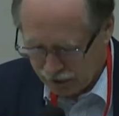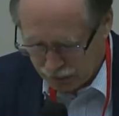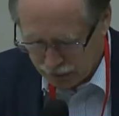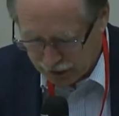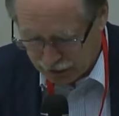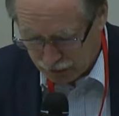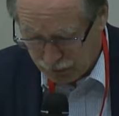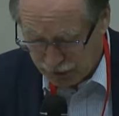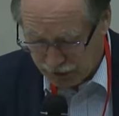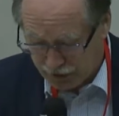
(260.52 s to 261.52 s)
for Theoretical
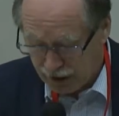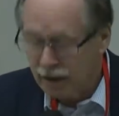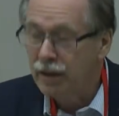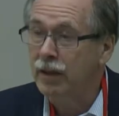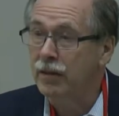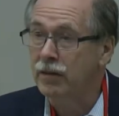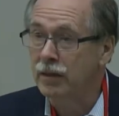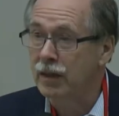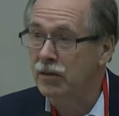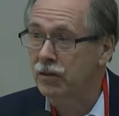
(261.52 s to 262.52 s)
Physics in
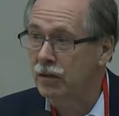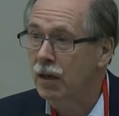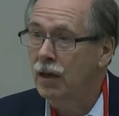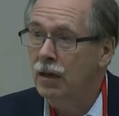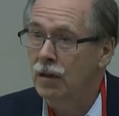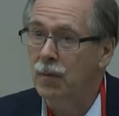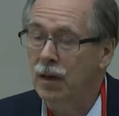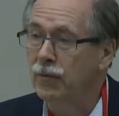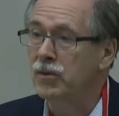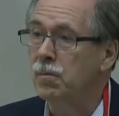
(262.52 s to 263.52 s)
Trieste, a
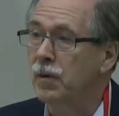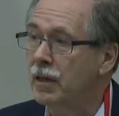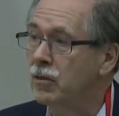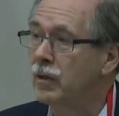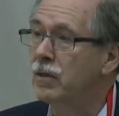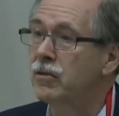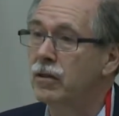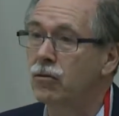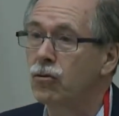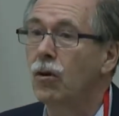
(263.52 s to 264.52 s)
marvelous place where
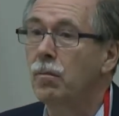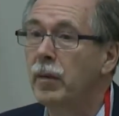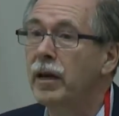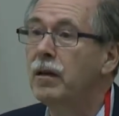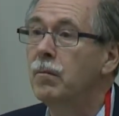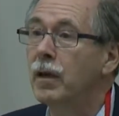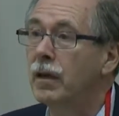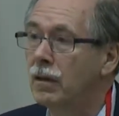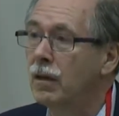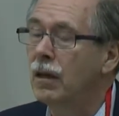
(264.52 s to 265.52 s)
he saw many,
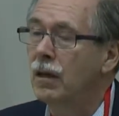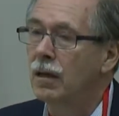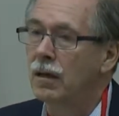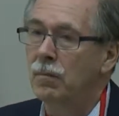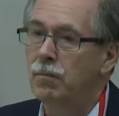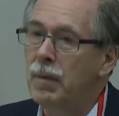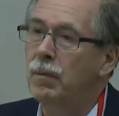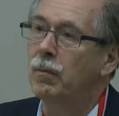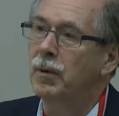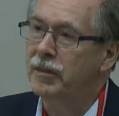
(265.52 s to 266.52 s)
many uh,
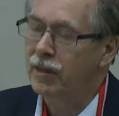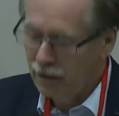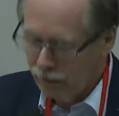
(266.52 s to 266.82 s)
people, particularly